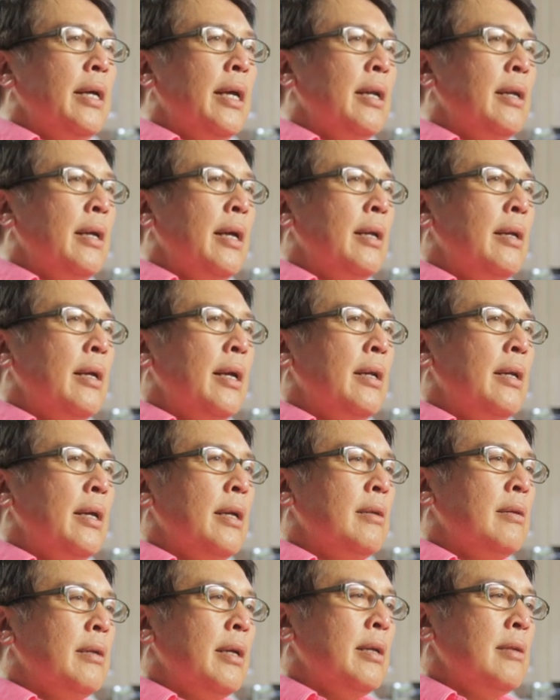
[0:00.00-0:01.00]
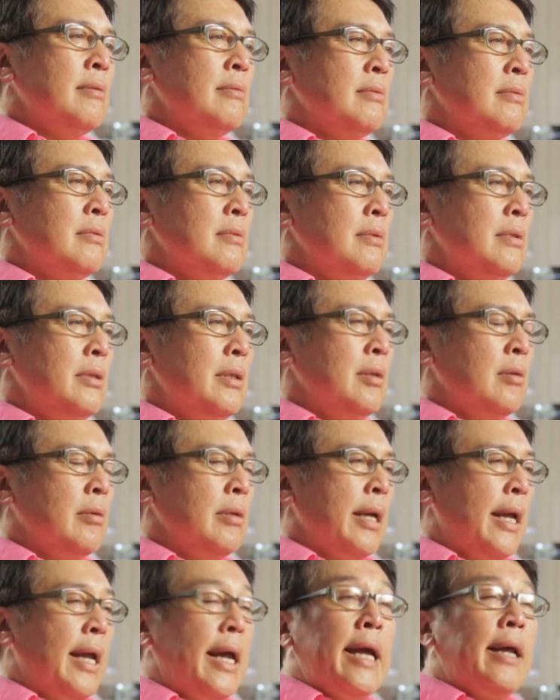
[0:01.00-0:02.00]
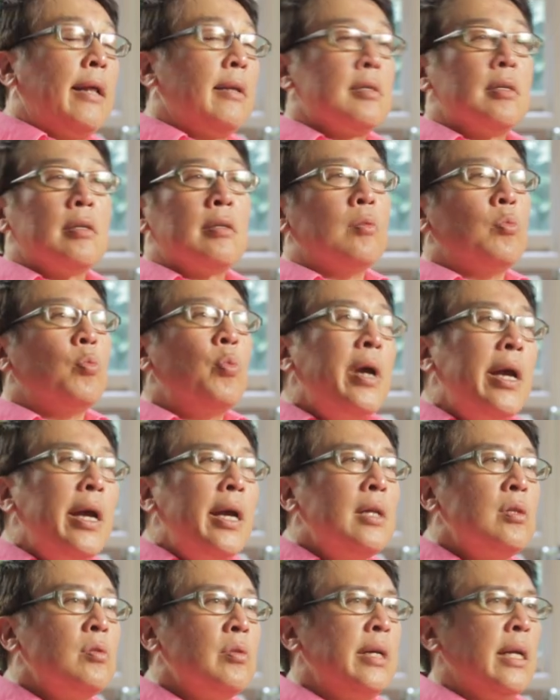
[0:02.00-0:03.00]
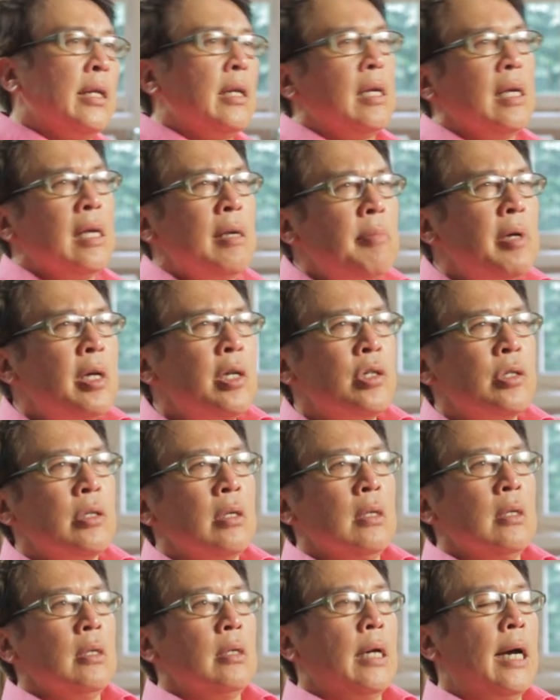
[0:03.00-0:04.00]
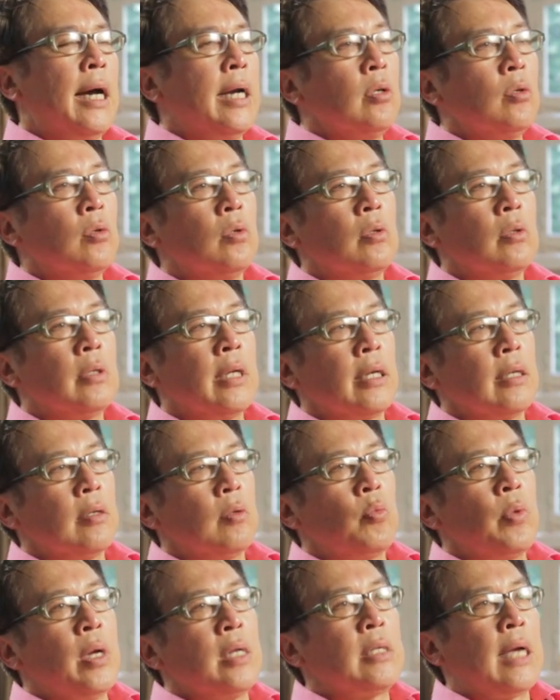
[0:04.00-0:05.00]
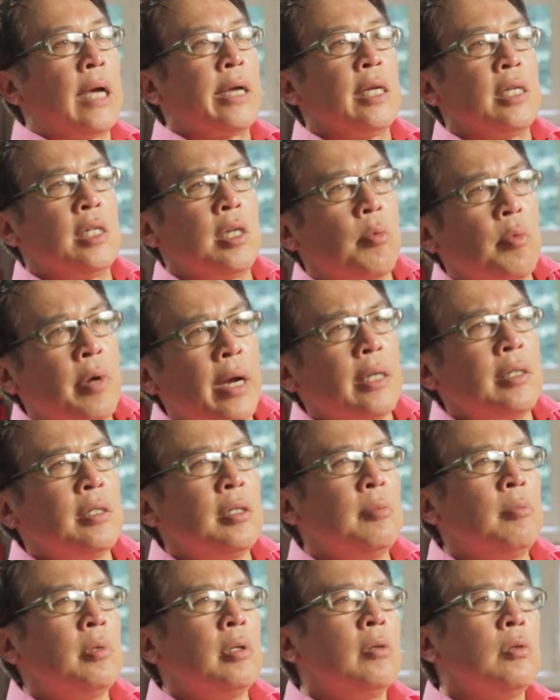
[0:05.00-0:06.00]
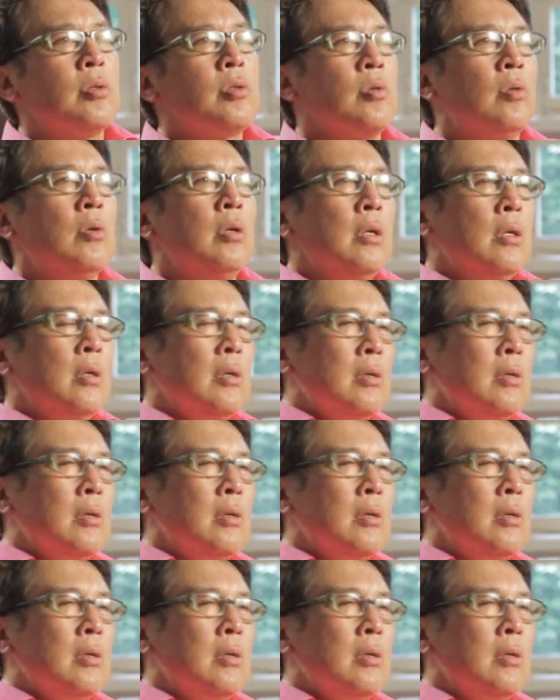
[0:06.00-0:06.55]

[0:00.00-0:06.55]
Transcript: and, and, and, and, and you know, like act a certain way to get the image. I know like when I can direct him, you know. So